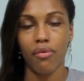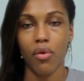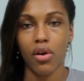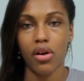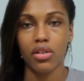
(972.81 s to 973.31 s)

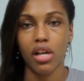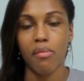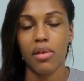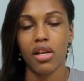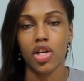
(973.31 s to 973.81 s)
foreigners
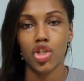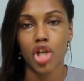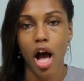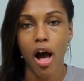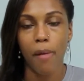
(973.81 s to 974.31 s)
come in there to
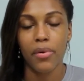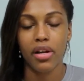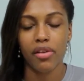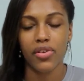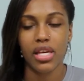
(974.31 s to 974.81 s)
shop
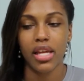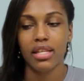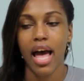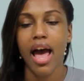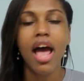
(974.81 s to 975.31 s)
and everything
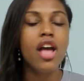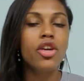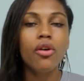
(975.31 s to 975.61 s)
like that.